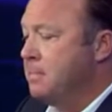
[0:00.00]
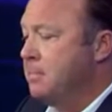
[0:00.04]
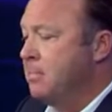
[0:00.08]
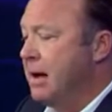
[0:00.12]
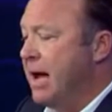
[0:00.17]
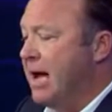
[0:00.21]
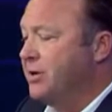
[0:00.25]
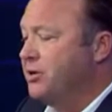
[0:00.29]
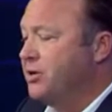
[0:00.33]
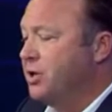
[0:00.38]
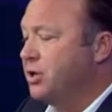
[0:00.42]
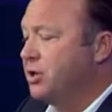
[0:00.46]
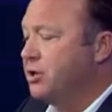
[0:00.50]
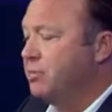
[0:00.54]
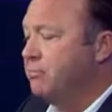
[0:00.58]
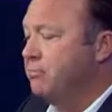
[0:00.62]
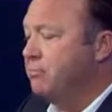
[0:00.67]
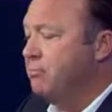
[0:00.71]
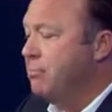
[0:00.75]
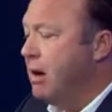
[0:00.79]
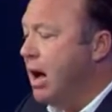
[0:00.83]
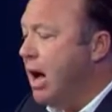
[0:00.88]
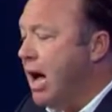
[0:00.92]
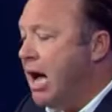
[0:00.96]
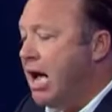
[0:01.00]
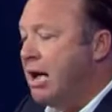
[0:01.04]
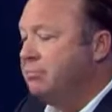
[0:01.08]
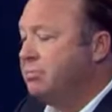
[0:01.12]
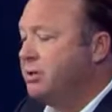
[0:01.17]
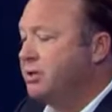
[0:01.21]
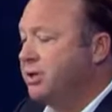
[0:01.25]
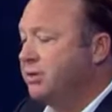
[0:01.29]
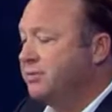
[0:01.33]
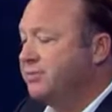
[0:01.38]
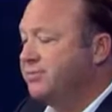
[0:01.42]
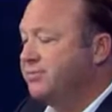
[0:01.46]
by just
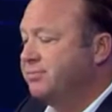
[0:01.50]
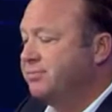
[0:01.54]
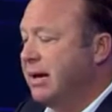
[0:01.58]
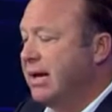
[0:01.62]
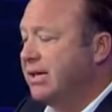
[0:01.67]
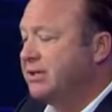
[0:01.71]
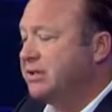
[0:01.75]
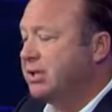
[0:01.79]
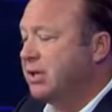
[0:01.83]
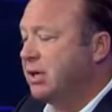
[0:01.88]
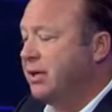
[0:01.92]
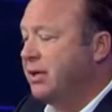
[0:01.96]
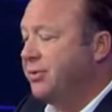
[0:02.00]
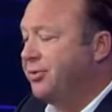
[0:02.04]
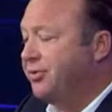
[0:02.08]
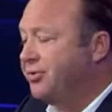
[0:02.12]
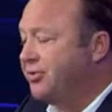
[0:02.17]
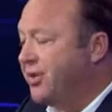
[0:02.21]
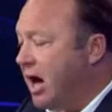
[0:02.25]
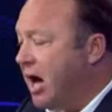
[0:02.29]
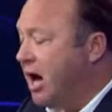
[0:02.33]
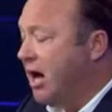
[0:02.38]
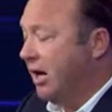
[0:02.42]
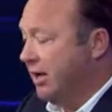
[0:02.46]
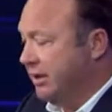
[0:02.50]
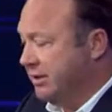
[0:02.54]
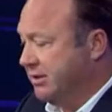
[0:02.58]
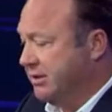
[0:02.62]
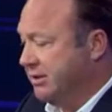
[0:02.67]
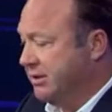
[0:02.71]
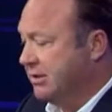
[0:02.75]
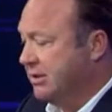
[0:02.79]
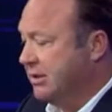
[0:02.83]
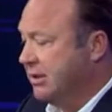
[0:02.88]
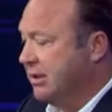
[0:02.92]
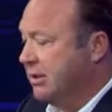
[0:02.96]
mobs of basically
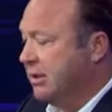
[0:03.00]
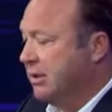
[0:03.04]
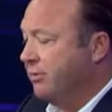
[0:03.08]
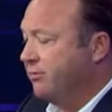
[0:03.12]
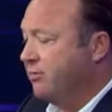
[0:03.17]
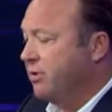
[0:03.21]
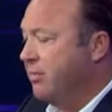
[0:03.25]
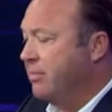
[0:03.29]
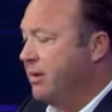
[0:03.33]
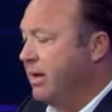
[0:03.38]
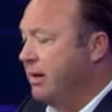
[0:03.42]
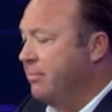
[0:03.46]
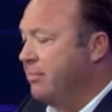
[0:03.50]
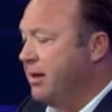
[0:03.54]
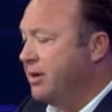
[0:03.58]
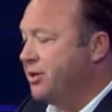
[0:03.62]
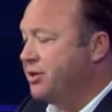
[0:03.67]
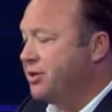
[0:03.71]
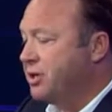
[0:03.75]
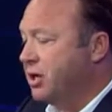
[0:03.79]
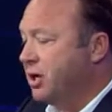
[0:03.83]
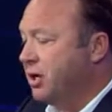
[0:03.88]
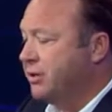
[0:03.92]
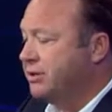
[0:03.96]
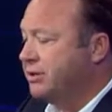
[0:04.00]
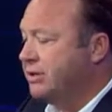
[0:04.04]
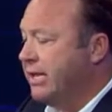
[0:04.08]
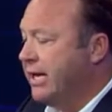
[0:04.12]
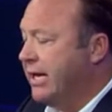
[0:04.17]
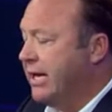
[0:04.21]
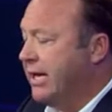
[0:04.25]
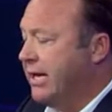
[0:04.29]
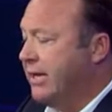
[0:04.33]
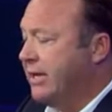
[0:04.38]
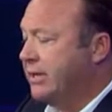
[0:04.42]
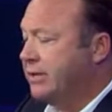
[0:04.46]
thugs, from
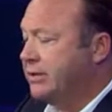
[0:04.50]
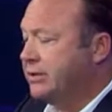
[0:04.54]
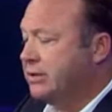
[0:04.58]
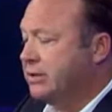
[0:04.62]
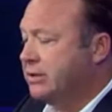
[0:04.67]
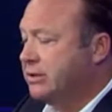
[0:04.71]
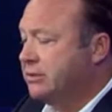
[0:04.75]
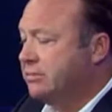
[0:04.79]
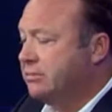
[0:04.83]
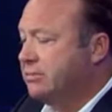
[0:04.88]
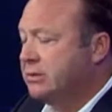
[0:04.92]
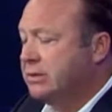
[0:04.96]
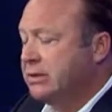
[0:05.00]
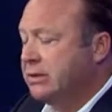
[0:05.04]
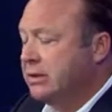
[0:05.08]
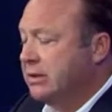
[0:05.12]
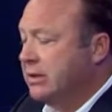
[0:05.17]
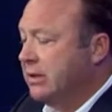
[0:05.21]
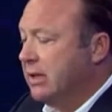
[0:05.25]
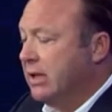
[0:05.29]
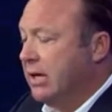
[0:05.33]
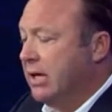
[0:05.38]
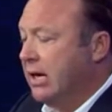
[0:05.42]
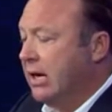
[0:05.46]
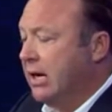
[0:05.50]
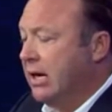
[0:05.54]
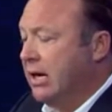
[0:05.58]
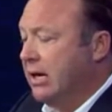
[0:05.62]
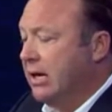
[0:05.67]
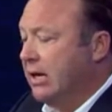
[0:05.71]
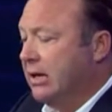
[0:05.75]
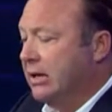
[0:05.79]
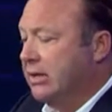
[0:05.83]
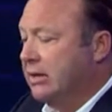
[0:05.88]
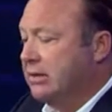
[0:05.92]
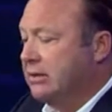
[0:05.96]
MS-13 to
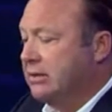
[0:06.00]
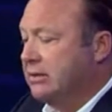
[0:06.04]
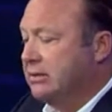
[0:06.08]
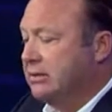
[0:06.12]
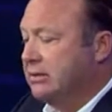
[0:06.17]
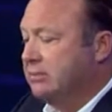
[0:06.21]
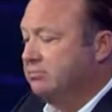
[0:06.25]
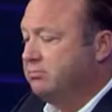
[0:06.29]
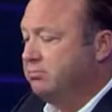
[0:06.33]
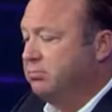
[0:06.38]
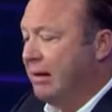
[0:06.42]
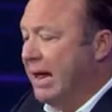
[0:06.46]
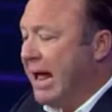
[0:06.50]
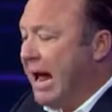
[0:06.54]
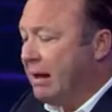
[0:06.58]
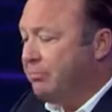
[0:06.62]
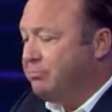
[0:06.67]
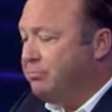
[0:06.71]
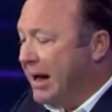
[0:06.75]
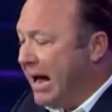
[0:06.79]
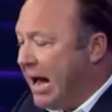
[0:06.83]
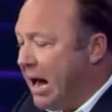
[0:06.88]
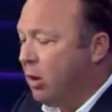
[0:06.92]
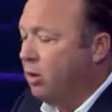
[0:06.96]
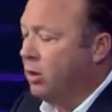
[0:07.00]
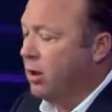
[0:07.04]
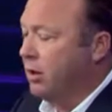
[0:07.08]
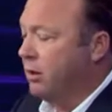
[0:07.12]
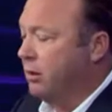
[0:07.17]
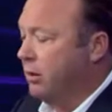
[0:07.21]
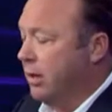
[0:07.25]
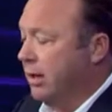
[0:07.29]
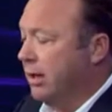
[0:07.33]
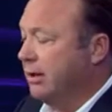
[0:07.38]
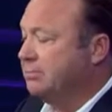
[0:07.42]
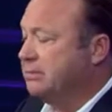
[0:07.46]
black power
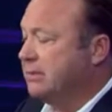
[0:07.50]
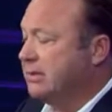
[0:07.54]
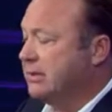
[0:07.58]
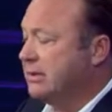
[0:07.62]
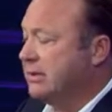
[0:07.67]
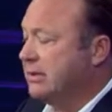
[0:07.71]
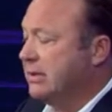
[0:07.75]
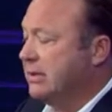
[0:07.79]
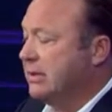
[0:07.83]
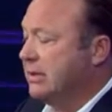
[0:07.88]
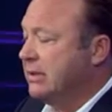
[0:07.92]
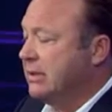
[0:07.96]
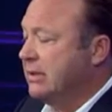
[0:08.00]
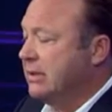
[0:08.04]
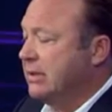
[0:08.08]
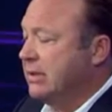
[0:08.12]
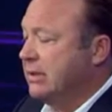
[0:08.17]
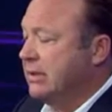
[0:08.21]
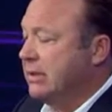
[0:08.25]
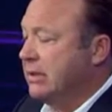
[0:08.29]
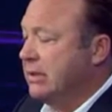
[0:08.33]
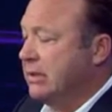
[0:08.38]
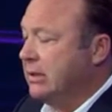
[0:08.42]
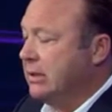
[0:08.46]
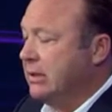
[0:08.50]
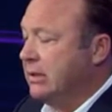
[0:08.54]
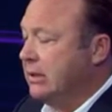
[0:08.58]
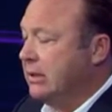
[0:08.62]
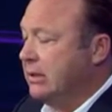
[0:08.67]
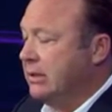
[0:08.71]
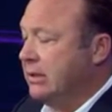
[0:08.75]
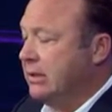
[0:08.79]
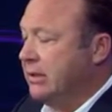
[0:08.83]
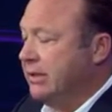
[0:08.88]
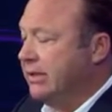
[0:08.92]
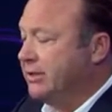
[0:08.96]
groups.
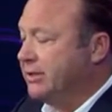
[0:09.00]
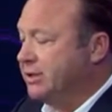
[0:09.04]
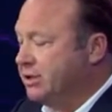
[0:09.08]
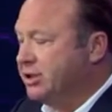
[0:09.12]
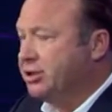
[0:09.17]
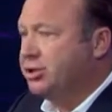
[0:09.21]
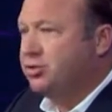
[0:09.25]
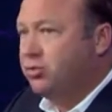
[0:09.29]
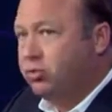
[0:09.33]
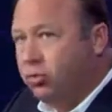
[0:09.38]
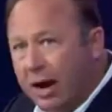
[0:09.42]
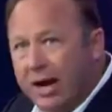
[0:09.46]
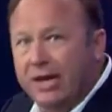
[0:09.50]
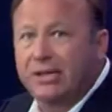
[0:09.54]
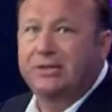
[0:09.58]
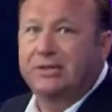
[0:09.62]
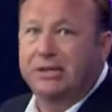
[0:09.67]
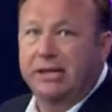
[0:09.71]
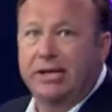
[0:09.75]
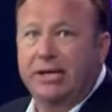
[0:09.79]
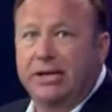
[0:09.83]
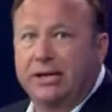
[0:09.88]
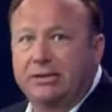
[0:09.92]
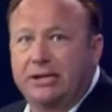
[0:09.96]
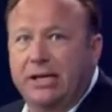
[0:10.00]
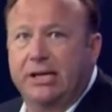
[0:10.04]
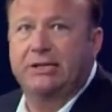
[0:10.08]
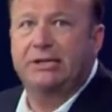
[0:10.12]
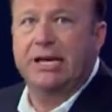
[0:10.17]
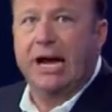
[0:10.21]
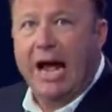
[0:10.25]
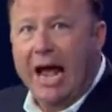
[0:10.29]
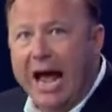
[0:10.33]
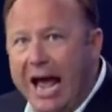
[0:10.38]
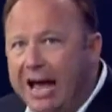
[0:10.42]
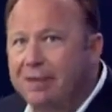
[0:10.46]
It's just crazy. It's
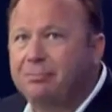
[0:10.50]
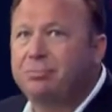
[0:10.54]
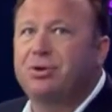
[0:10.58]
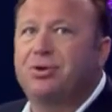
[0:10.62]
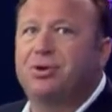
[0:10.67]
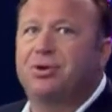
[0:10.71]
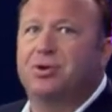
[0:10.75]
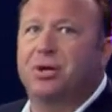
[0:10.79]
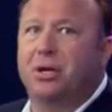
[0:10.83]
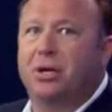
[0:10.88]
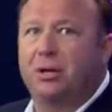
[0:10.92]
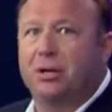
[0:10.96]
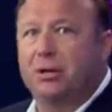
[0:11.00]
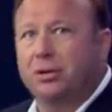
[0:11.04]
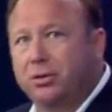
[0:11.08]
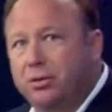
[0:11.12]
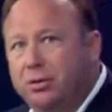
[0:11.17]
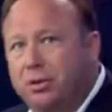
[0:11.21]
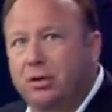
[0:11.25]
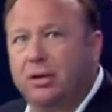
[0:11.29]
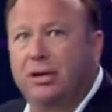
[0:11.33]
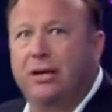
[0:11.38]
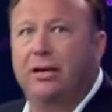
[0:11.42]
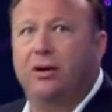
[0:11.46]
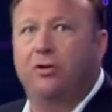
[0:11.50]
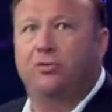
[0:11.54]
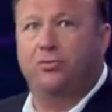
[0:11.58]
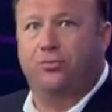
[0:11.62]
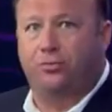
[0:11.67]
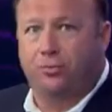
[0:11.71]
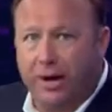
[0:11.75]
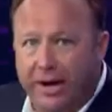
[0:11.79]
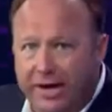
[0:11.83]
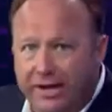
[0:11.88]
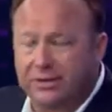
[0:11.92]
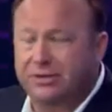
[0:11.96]
absolutely
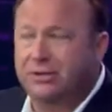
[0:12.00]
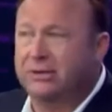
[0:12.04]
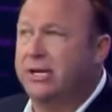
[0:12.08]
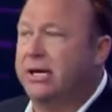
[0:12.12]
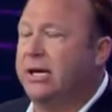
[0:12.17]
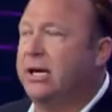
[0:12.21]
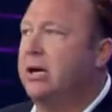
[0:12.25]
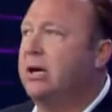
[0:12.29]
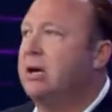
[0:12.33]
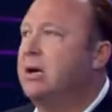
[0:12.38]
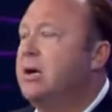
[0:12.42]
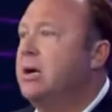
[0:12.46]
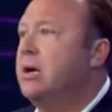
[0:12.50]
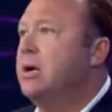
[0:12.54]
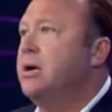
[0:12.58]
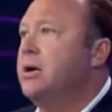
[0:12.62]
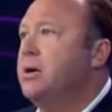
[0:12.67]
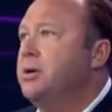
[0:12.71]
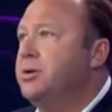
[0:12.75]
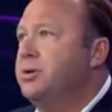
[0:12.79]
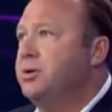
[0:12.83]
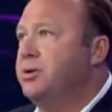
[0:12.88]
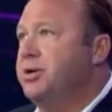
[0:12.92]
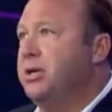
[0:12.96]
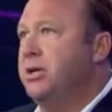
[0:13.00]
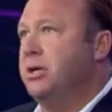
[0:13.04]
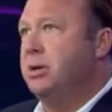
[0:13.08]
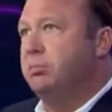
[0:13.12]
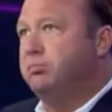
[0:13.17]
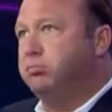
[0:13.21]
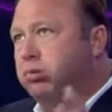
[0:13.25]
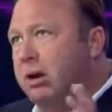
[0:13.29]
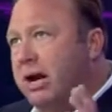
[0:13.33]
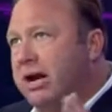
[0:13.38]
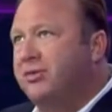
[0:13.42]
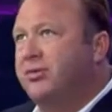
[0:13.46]
crazy to see the
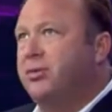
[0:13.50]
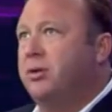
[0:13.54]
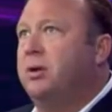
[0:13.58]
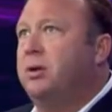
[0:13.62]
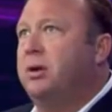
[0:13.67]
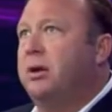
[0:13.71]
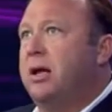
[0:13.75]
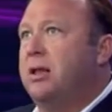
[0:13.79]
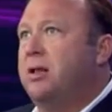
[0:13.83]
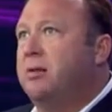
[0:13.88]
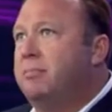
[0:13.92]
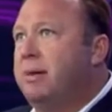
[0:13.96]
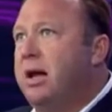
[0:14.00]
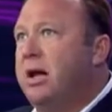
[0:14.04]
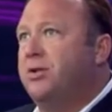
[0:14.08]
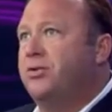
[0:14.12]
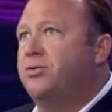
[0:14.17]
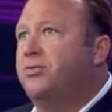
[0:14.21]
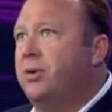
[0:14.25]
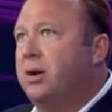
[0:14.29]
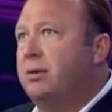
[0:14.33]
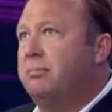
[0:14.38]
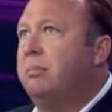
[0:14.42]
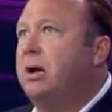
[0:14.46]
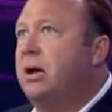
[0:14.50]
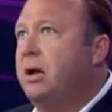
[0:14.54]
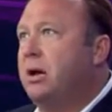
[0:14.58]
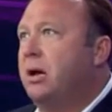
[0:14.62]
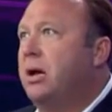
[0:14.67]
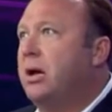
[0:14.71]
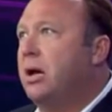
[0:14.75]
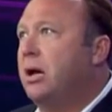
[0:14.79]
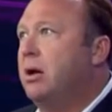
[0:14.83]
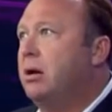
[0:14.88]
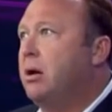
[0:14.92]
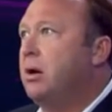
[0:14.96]
president and the mainstream
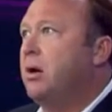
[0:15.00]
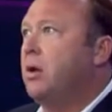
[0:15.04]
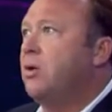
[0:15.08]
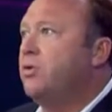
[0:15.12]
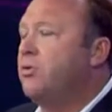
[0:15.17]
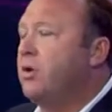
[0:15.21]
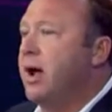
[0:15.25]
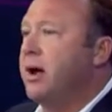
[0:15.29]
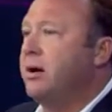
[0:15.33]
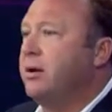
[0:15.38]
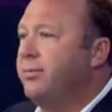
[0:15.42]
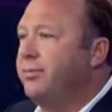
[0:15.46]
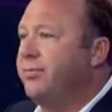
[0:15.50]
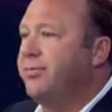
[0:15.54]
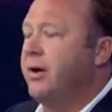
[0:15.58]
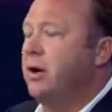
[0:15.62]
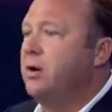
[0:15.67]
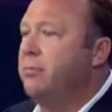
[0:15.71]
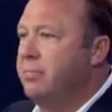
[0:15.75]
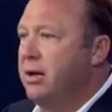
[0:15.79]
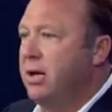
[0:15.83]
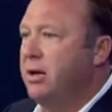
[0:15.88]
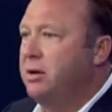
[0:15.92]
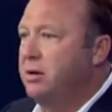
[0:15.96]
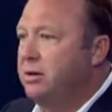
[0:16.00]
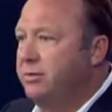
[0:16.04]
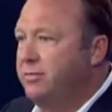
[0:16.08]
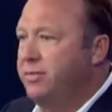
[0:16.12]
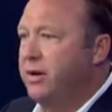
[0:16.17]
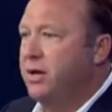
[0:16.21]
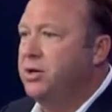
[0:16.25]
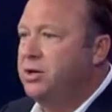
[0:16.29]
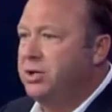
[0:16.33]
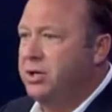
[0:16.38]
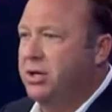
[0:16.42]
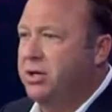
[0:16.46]
media trying to foment
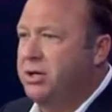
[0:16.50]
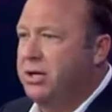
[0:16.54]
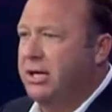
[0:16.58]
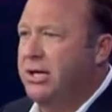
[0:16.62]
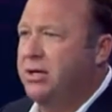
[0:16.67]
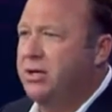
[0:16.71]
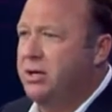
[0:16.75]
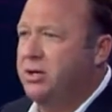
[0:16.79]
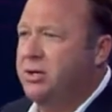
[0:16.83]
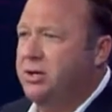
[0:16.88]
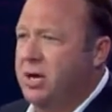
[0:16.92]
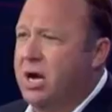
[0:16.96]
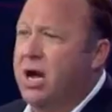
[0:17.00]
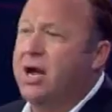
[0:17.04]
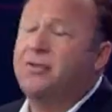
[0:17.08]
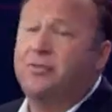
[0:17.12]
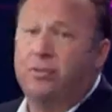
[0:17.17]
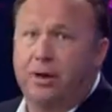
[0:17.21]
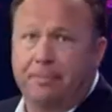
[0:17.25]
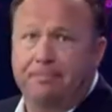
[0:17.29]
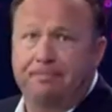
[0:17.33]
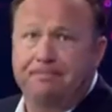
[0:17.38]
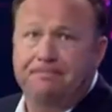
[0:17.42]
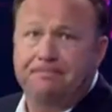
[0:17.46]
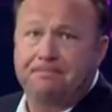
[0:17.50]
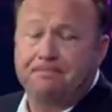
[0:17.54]
division in this country.